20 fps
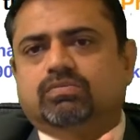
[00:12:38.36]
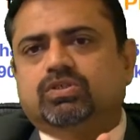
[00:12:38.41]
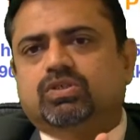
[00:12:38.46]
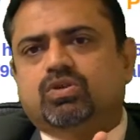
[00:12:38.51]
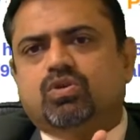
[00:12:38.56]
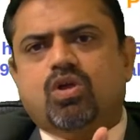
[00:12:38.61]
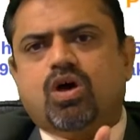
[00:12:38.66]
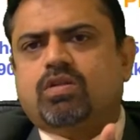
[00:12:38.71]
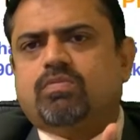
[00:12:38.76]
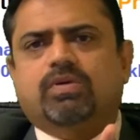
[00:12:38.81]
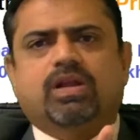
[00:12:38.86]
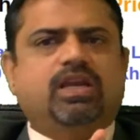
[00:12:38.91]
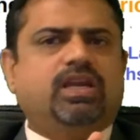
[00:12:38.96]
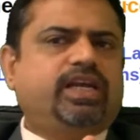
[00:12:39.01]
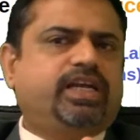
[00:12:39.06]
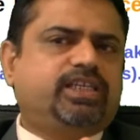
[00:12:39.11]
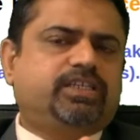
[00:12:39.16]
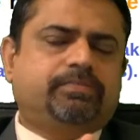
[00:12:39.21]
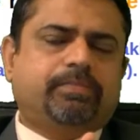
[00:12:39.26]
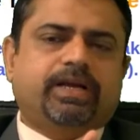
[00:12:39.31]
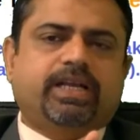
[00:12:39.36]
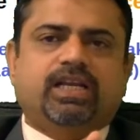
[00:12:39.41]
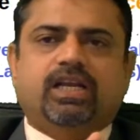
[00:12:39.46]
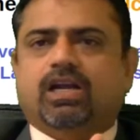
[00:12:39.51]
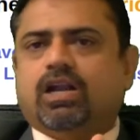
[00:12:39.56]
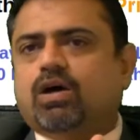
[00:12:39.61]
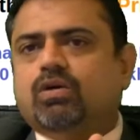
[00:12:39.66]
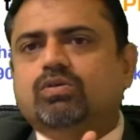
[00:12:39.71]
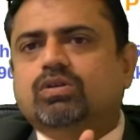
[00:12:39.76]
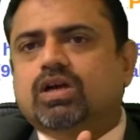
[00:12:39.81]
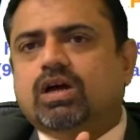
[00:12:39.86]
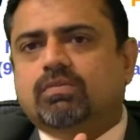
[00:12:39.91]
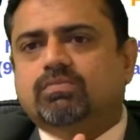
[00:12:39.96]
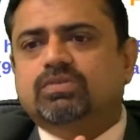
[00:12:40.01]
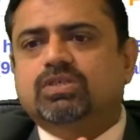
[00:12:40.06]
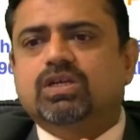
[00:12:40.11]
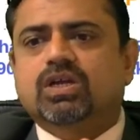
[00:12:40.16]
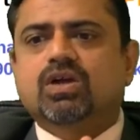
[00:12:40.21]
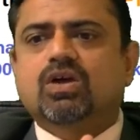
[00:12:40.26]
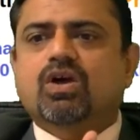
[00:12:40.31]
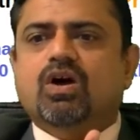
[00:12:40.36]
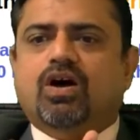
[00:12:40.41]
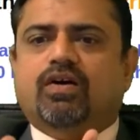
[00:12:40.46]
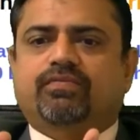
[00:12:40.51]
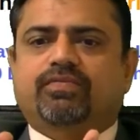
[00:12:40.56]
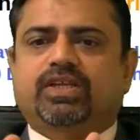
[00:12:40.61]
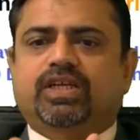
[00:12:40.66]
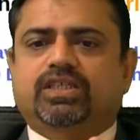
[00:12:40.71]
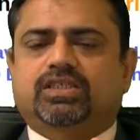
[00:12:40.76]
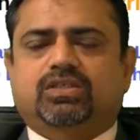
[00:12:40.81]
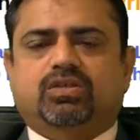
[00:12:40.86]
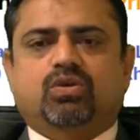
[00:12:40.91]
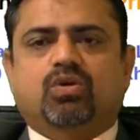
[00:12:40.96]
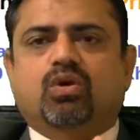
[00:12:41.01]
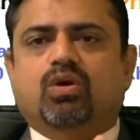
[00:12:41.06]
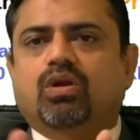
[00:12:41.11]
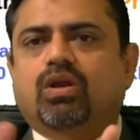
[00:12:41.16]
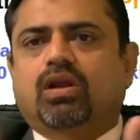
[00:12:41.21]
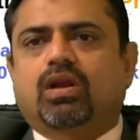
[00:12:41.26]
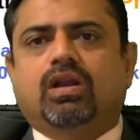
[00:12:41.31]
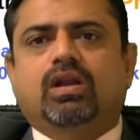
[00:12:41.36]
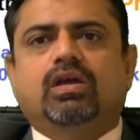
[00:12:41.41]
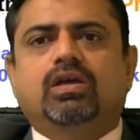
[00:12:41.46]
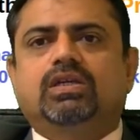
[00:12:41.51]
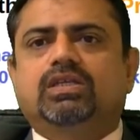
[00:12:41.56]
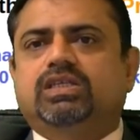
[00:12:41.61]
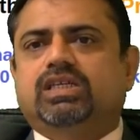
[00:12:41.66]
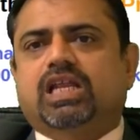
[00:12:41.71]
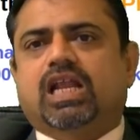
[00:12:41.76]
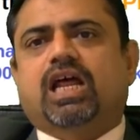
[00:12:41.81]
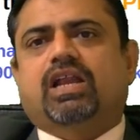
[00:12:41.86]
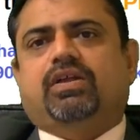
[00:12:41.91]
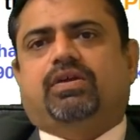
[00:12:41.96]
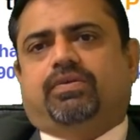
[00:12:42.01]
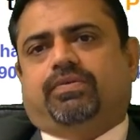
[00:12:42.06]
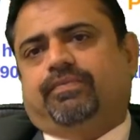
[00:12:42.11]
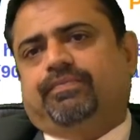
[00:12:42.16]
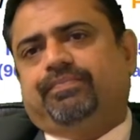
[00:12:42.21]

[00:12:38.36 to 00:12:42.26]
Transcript: normal expected outcomes of this whole scenario.